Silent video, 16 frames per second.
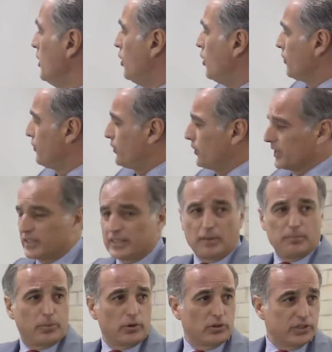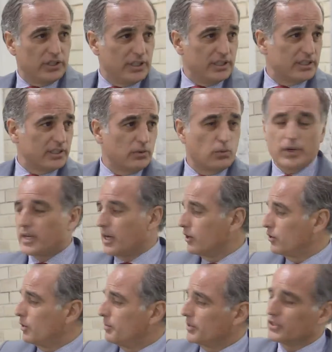or for example, this we can
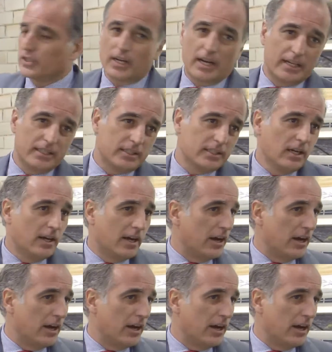commercialize